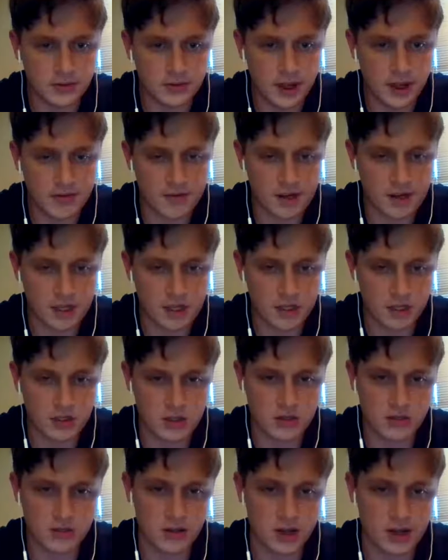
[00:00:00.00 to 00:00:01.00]
have any issues
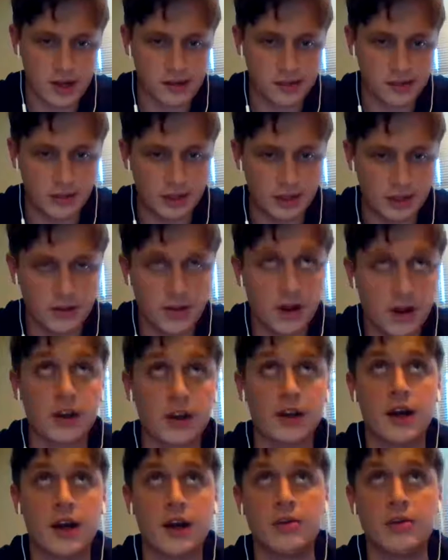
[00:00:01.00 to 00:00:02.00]
with that, we can talk
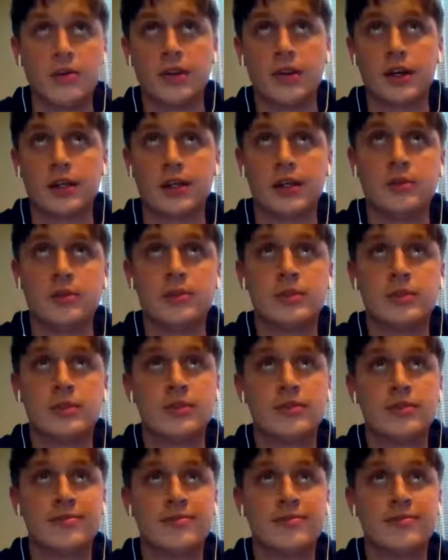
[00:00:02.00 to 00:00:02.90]
it out when that comes.